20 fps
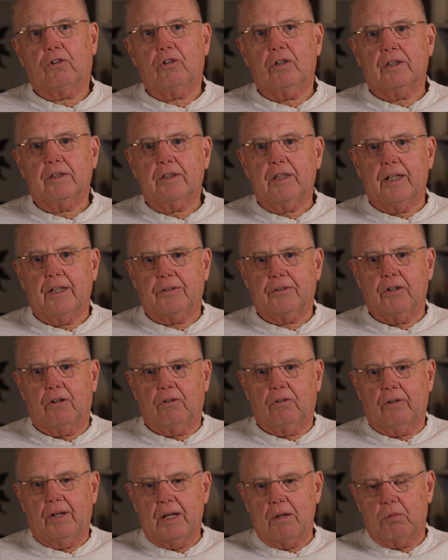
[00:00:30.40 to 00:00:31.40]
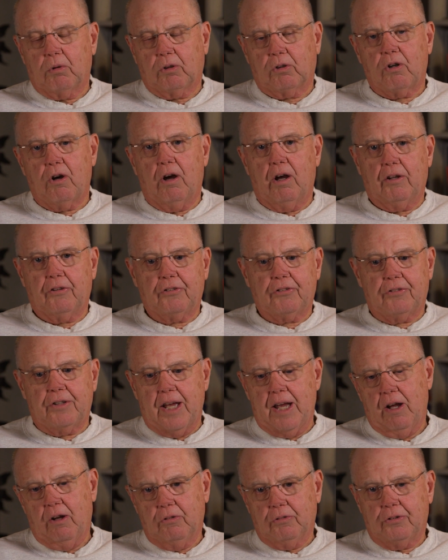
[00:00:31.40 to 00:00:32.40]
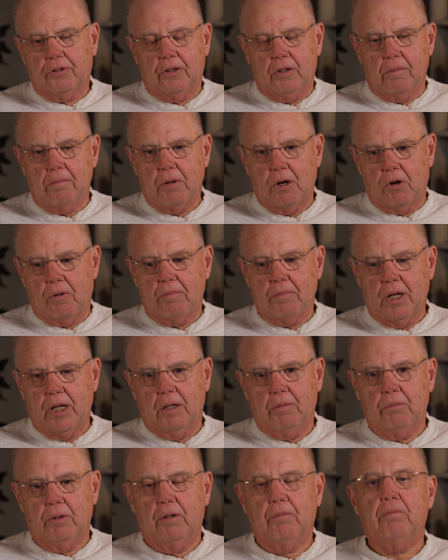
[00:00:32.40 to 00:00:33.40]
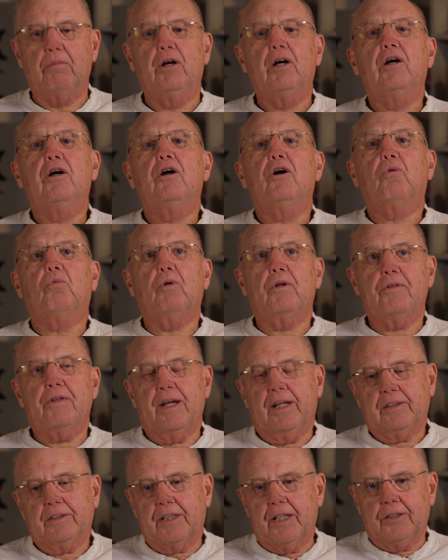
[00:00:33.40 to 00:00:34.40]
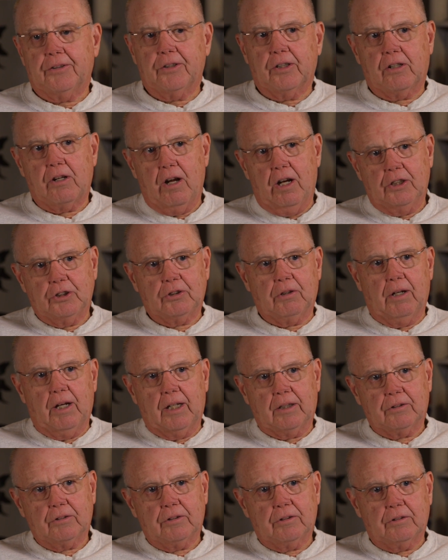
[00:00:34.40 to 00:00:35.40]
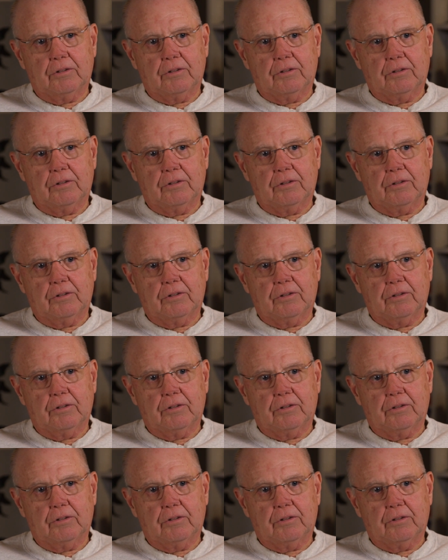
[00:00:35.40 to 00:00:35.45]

could get their labor costs down to the bare minimum would then get the contract.